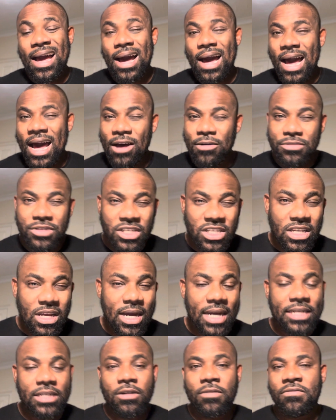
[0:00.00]

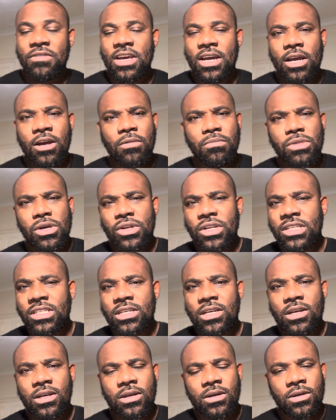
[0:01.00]
outside of their
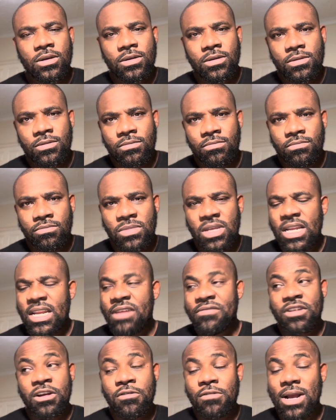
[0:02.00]
community. They
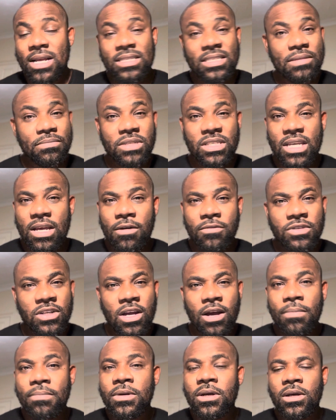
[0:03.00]
never grass themselves
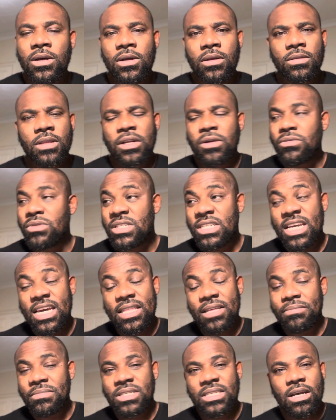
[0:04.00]
up. They don't tear
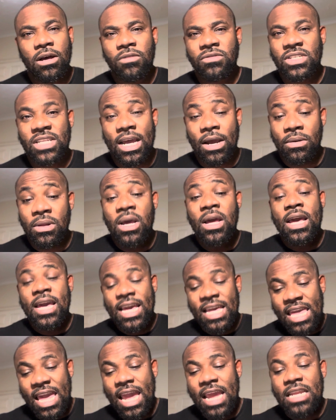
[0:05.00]
themselves down.
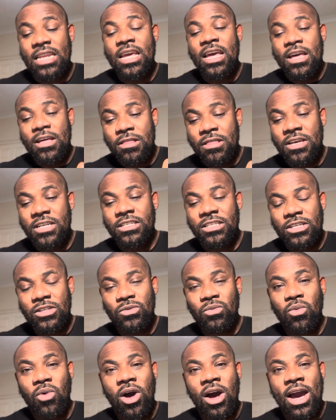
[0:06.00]
Again, this is
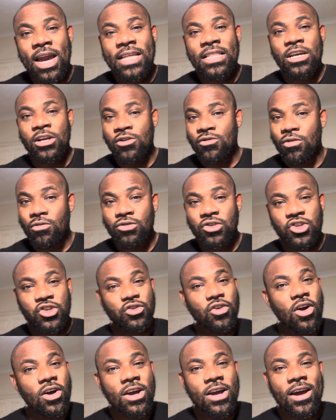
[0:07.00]
why they grow
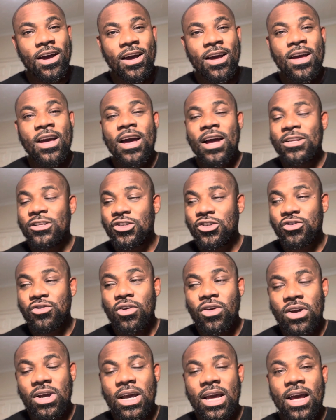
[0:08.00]
stronger and
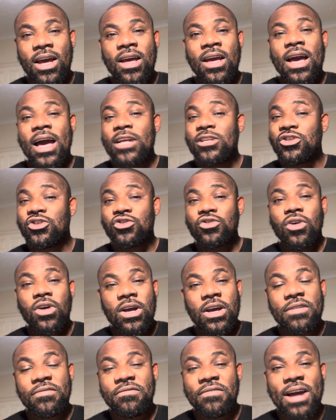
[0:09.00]
stronger and
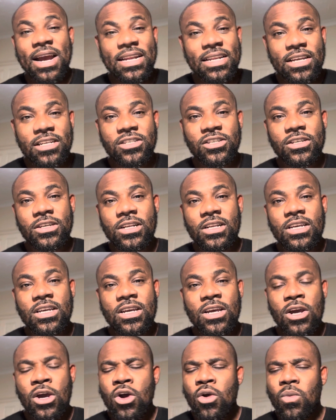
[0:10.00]
stronger financially.
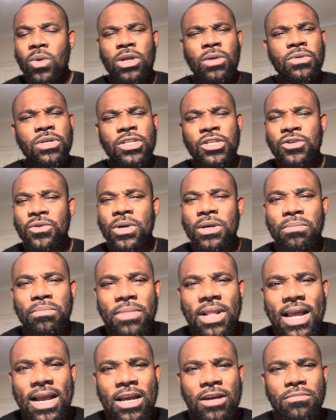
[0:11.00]
What are we doing,
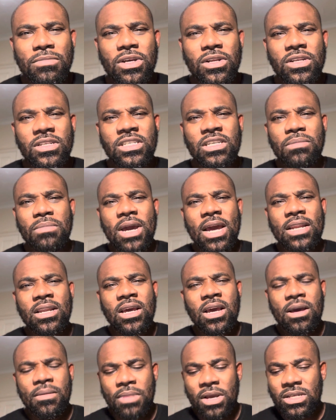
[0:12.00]
black community, man?
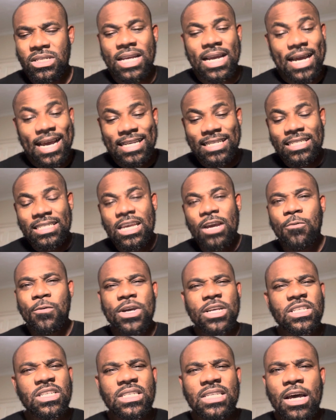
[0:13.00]
Because like I say, we are
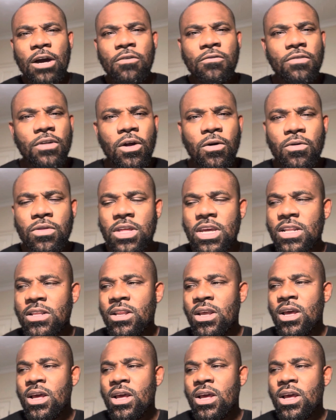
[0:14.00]
self-loathing.